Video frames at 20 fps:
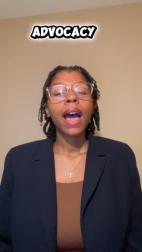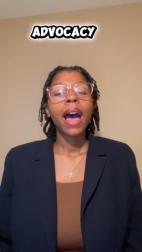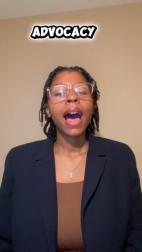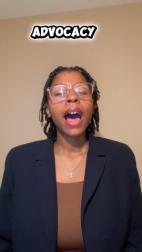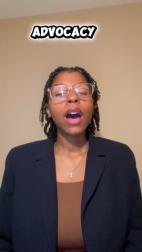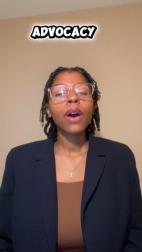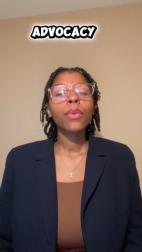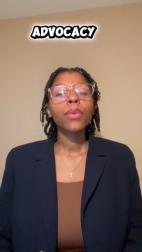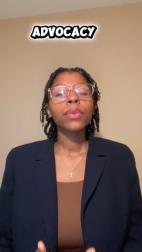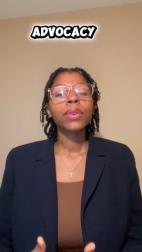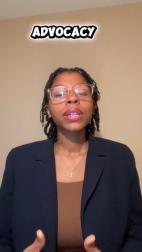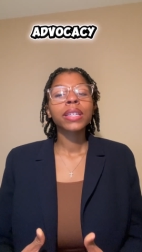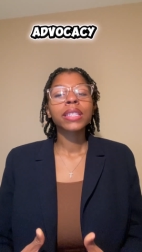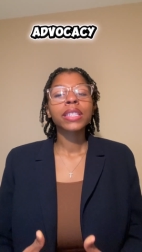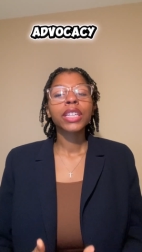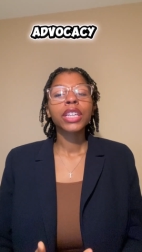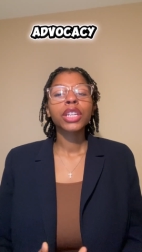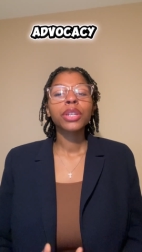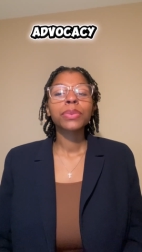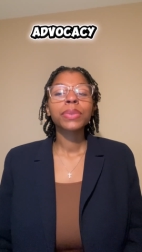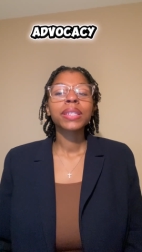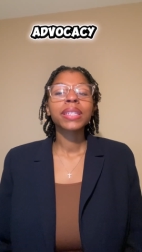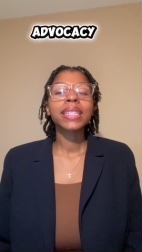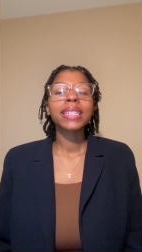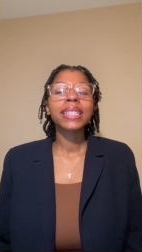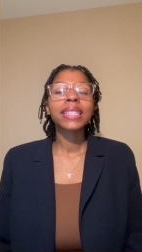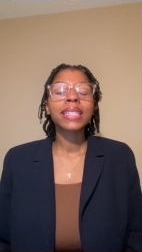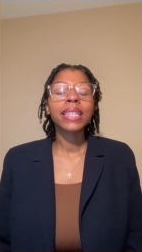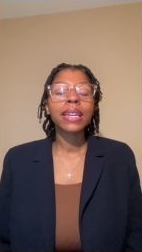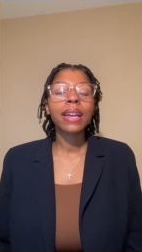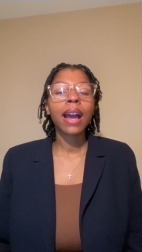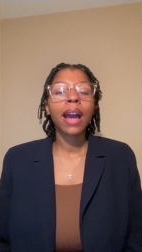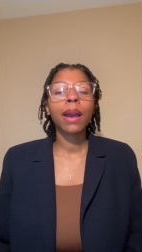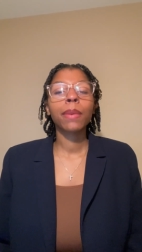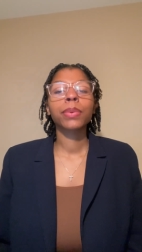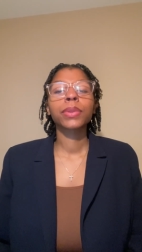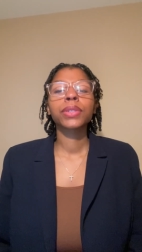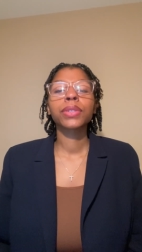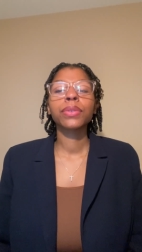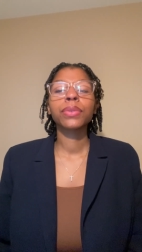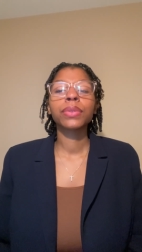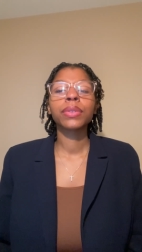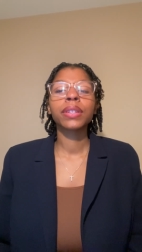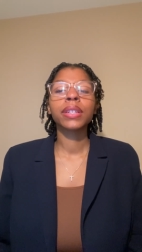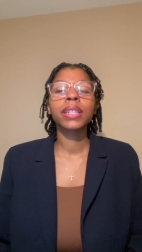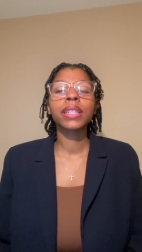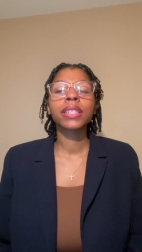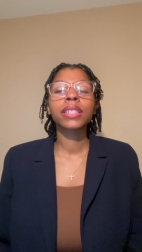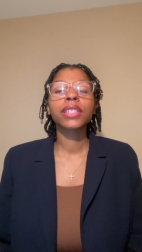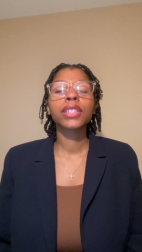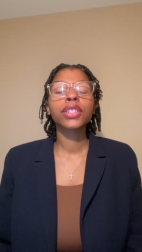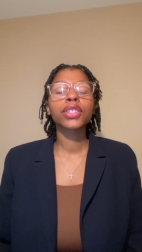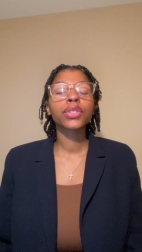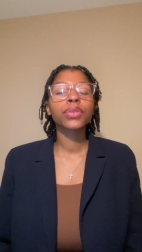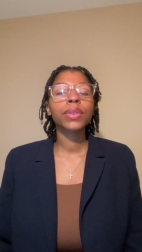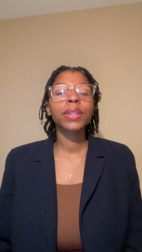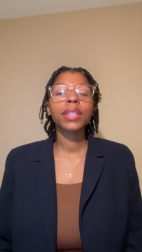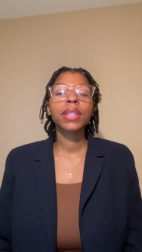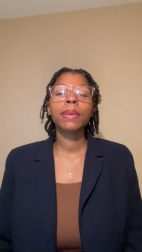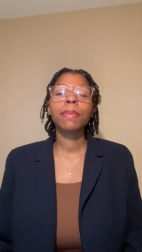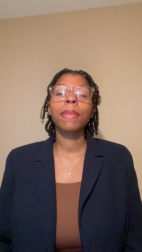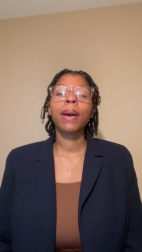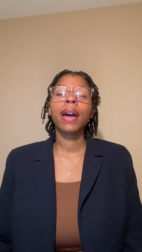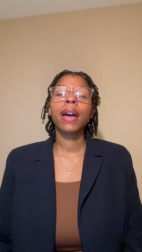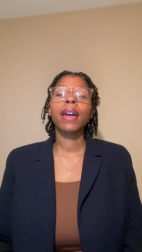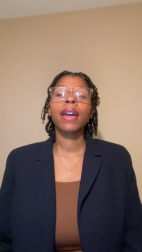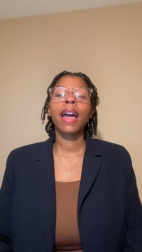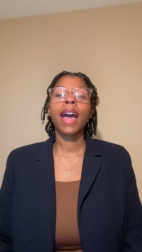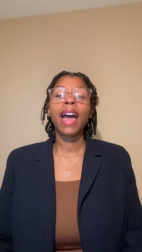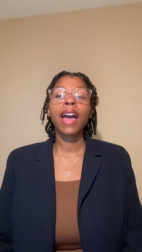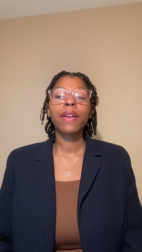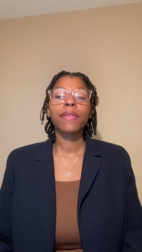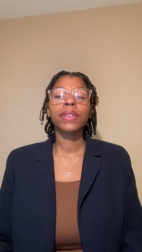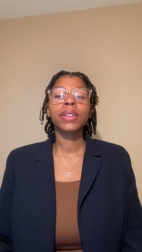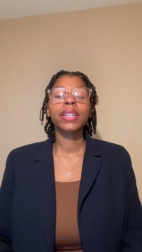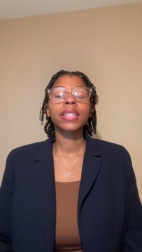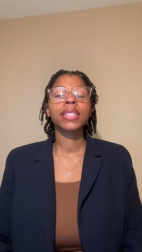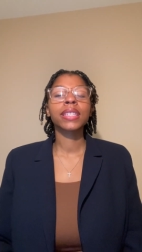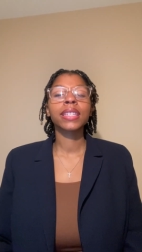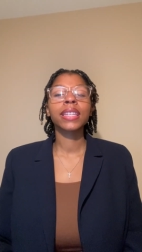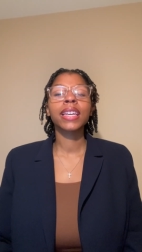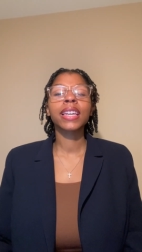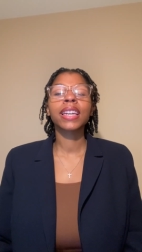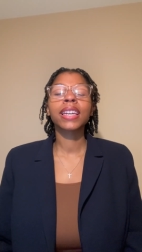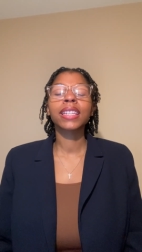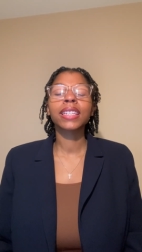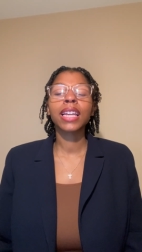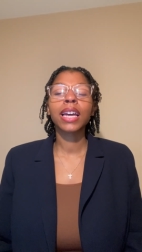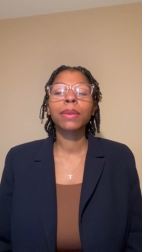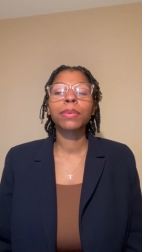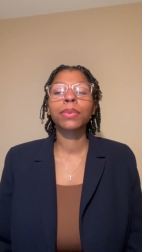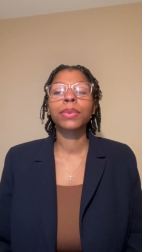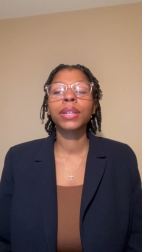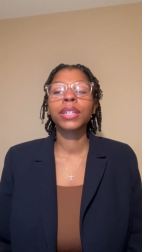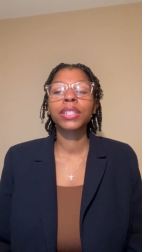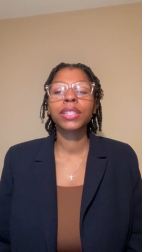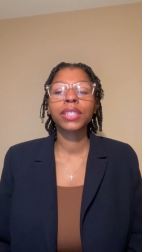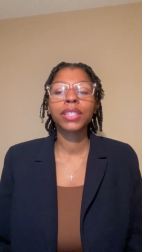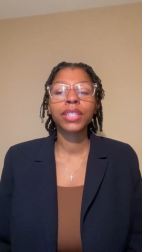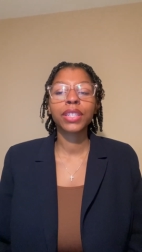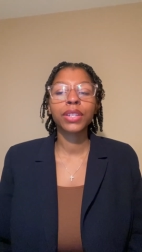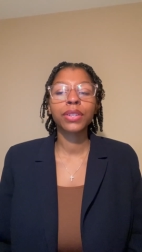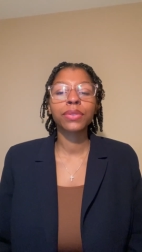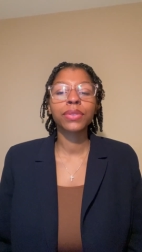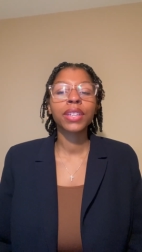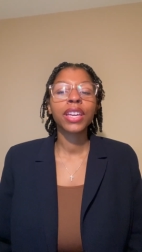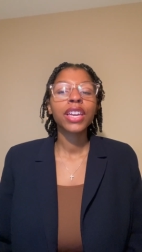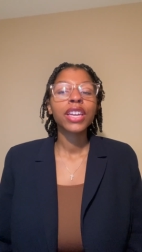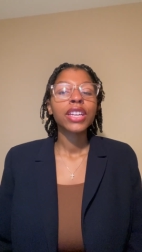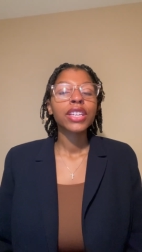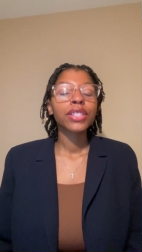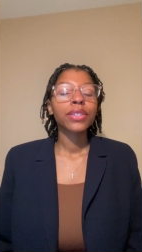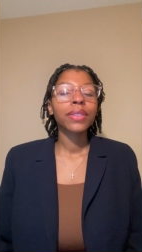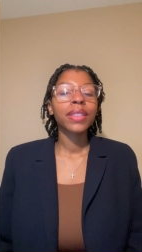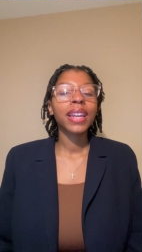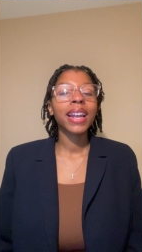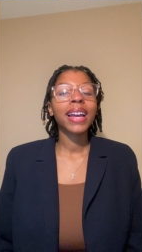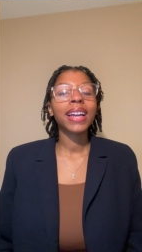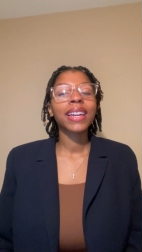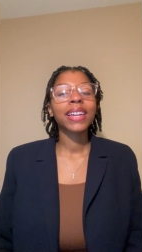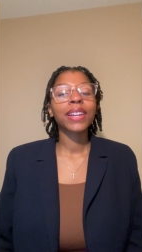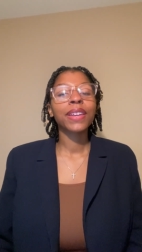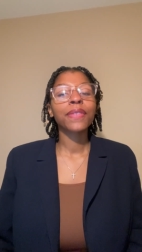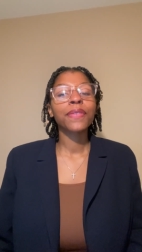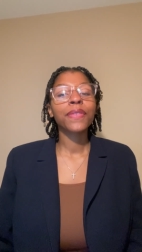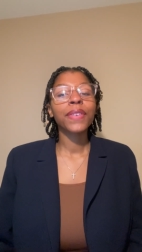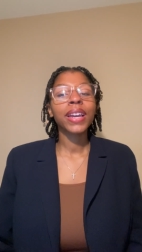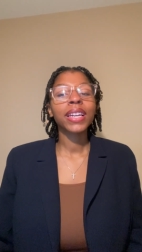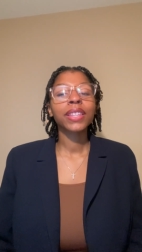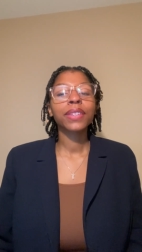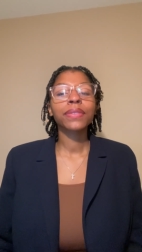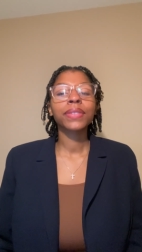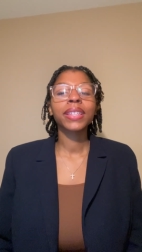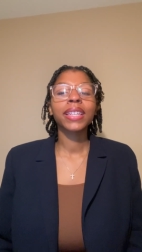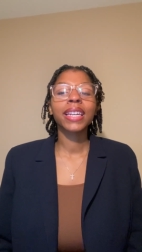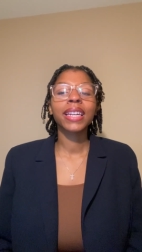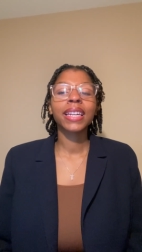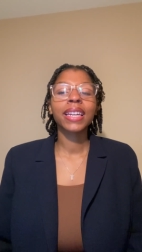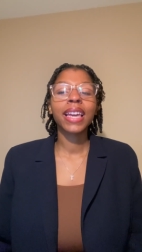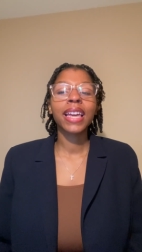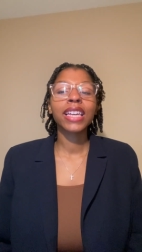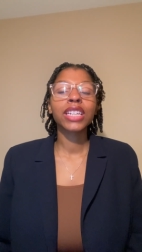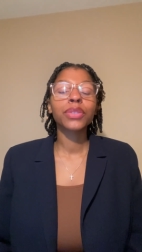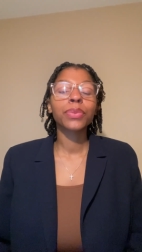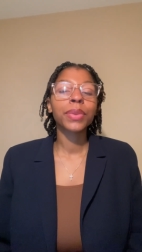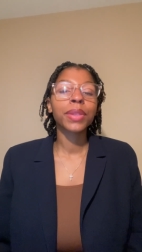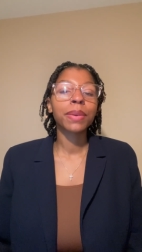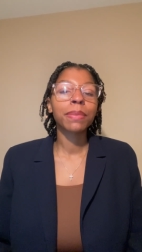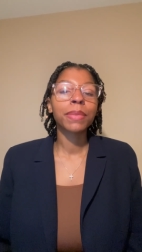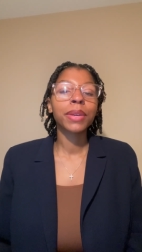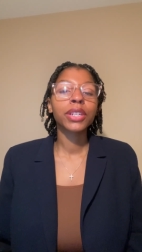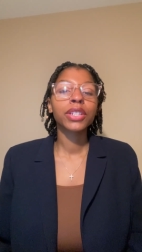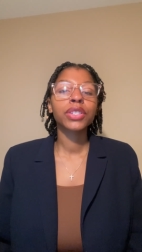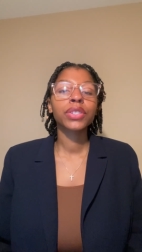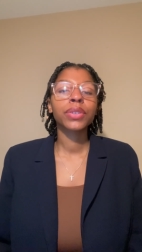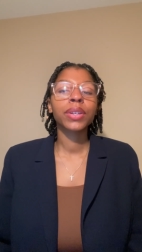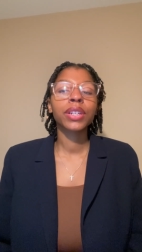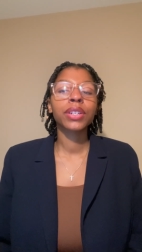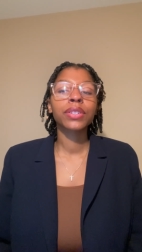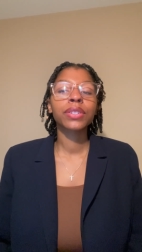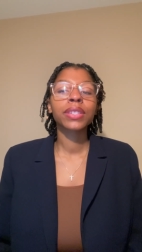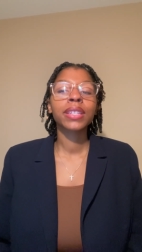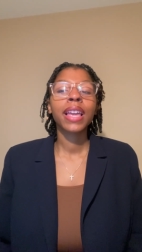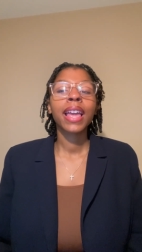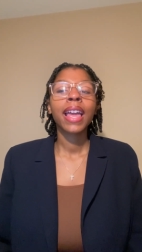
I will continuously seek opportunities to strengthen my advocacy and collaboration skills so that I can effectively engage with administrators